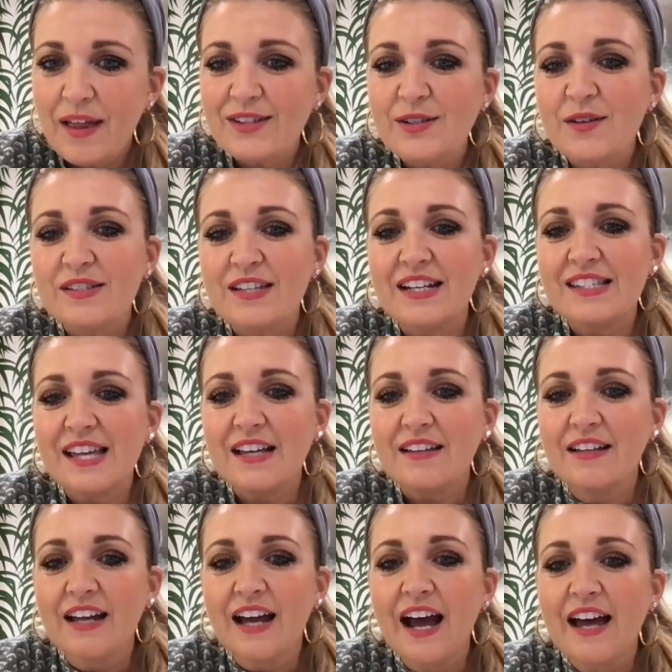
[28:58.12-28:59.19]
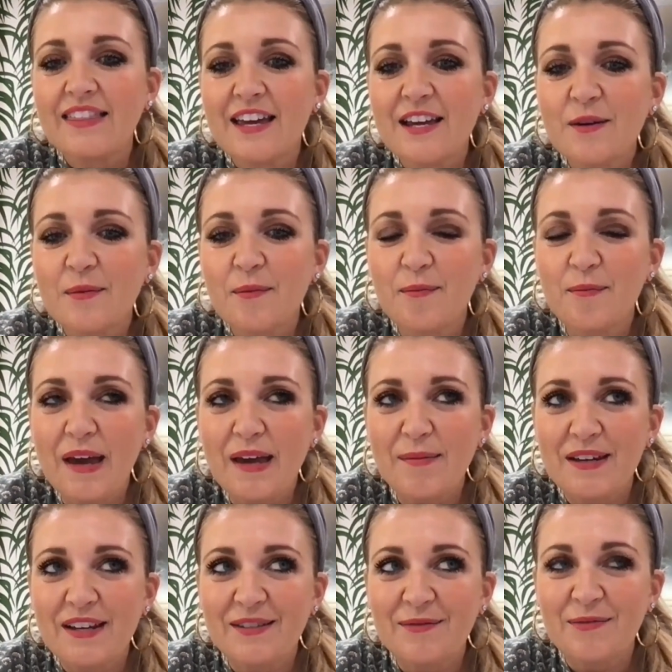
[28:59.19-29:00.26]
Well, that's what I was gonna say, Linda. I think
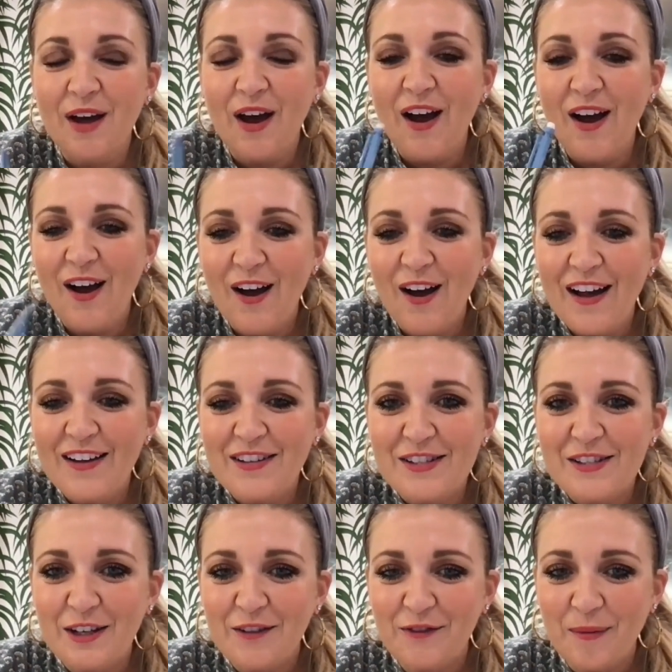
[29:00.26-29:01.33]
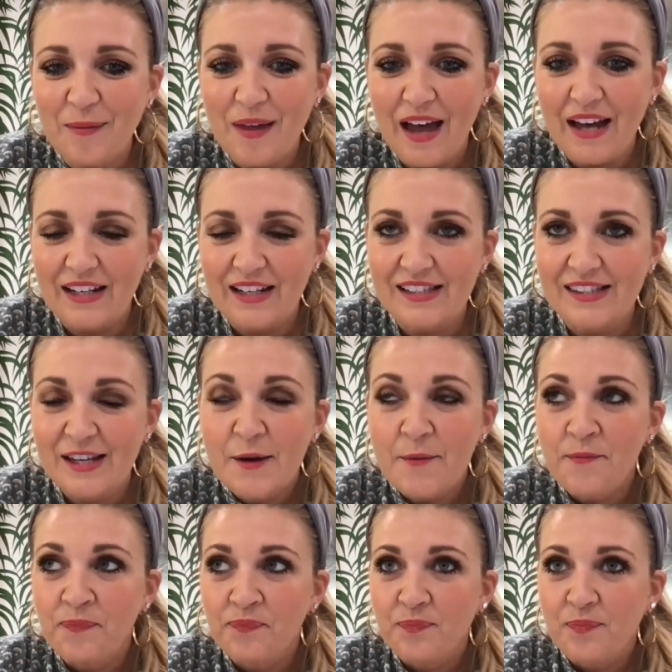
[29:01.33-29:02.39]
maybe the aha I just took from that is
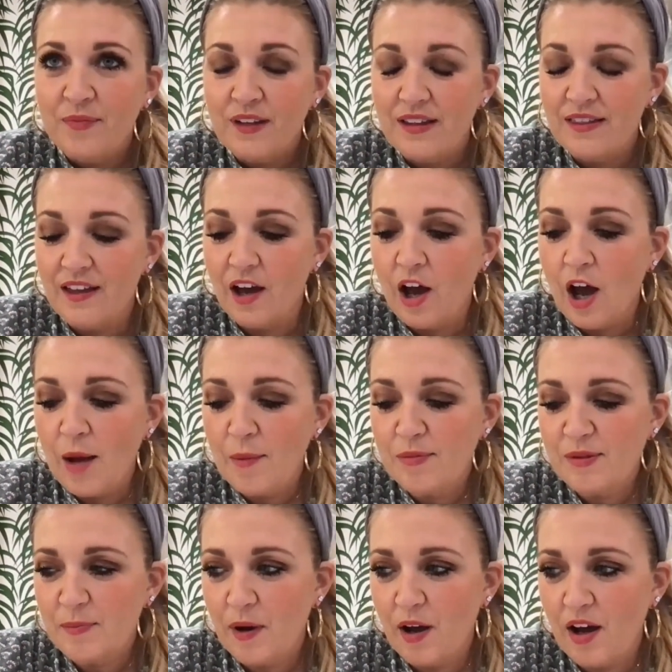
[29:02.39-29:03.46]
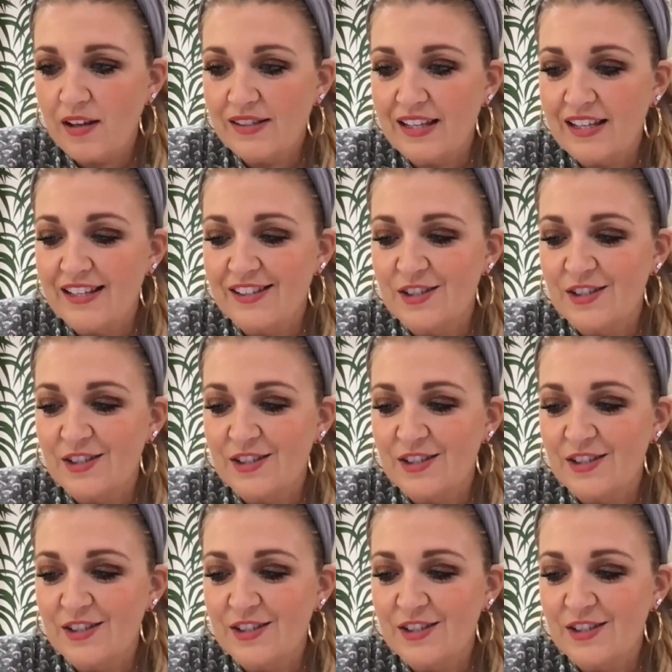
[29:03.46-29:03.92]
the ops boss